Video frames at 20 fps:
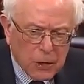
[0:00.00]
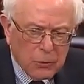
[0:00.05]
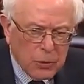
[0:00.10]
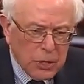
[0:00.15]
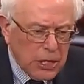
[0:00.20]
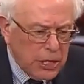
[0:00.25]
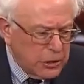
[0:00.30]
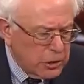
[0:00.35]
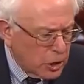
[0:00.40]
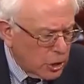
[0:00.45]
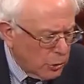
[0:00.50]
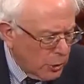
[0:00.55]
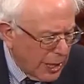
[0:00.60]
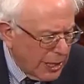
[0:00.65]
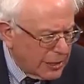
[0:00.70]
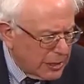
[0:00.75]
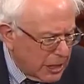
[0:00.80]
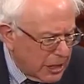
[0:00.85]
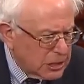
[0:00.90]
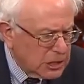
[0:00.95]
We need to
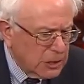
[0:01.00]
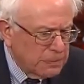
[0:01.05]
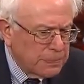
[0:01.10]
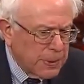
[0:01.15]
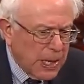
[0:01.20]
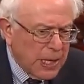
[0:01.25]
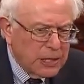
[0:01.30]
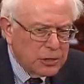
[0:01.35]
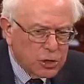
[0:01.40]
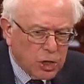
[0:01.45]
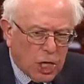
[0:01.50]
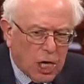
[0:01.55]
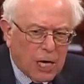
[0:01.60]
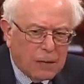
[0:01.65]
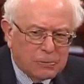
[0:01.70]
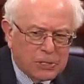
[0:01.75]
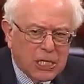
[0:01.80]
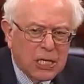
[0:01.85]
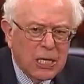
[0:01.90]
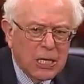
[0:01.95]
create decent-paying
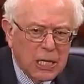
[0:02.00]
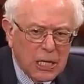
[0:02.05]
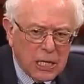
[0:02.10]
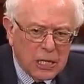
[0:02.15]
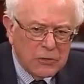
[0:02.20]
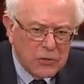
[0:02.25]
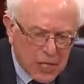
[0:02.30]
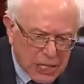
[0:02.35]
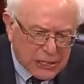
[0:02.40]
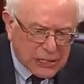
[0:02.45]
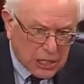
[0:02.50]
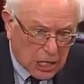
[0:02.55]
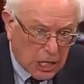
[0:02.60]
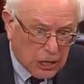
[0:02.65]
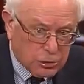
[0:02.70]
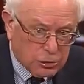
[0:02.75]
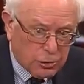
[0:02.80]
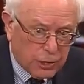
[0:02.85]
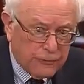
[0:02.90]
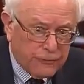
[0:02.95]
jobs in this
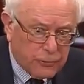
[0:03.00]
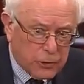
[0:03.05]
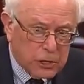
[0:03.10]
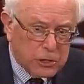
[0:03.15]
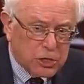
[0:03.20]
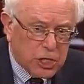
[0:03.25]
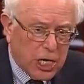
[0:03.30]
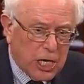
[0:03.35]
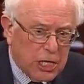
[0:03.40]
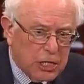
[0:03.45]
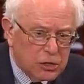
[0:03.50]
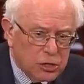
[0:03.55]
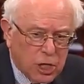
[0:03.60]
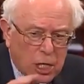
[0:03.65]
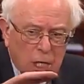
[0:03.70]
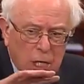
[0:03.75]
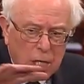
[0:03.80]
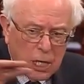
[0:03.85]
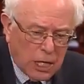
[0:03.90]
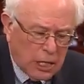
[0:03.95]
country for a change
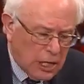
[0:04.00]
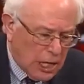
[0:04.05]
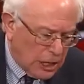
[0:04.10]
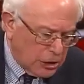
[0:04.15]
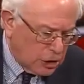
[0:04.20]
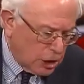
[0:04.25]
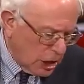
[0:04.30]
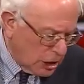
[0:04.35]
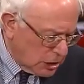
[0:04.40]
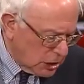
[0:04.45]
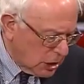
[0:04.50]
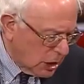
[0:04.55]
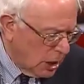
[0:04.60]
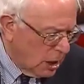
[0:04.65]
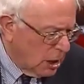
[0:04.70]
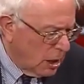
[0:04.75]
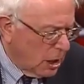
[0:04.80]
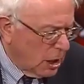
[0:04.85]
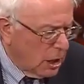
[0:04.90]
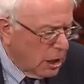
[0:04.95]
and not just
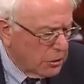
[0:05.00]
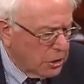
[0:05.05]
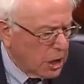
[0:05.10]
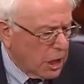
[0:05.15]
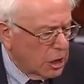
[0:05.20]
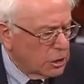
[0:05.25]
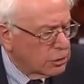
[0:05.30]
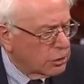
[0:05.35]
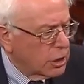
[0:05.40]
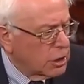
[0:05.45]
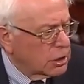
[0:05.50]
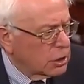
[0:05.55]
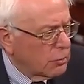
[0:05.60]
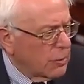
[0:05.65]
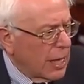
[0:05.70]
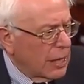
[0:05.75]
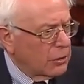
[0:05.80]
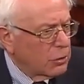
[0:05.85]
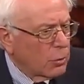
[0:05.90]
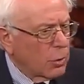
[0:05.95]
in other countries
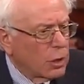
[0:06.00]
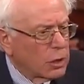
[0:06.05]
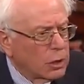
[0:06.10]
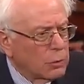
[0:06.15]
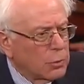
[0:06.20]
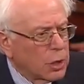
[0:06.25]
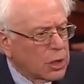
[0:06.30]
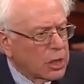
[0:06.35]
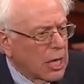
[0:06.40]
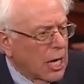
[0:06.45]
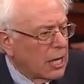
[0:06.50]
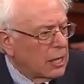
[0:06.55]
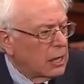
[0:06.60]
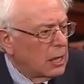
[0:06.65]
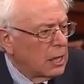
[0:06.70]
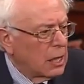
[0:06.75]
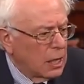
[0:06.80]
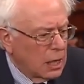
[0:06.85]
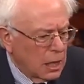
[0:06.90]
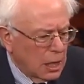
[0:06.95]
around the world. And with
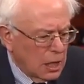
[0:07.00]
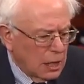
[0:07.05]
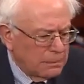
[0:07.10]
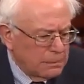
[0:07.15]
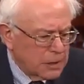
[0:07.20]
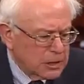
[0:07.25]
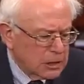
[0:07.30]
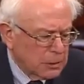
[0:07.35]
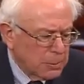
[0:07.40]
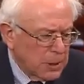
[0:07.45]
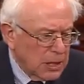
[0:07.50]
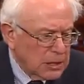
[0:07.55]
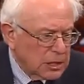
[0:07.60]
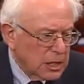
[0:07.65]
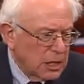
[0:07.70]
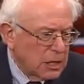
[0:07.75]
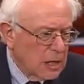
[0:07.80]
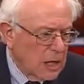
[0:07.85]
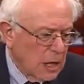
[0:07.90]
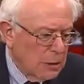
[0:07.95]
that, Mr.
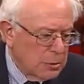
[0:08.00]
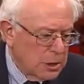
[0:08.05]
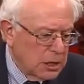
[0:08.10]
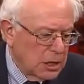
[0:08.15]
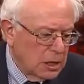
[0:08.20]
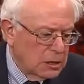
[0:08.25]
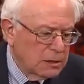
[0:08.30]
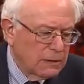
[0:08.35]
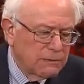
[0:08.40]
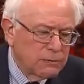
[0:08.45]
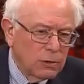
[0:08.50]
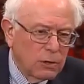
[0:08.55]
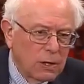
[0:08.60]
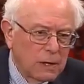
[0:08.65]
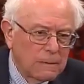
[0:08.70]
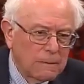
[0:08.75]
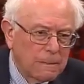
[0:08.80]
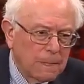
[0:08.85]
President, I would yield the floor.